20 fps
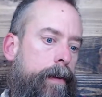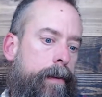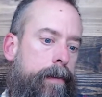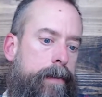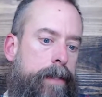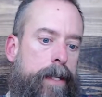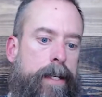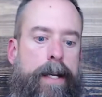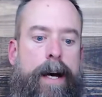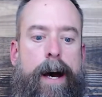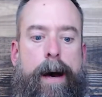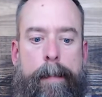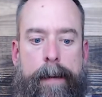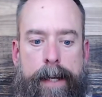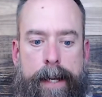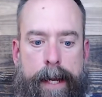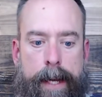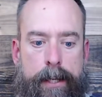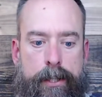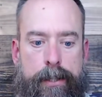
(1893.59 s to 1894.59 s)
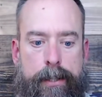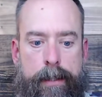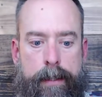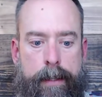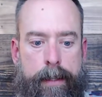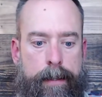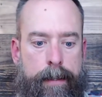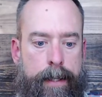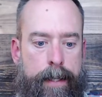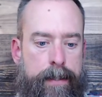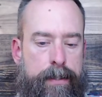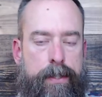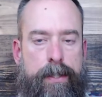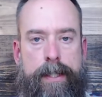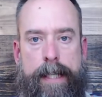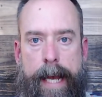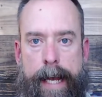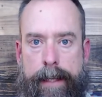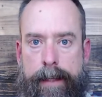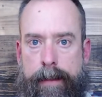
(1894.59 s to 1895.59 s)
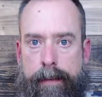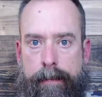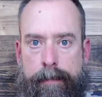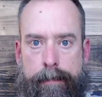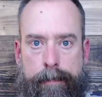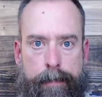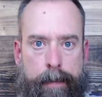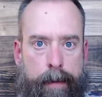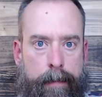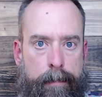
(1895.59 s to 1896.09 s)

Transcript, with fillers: denomination and sect of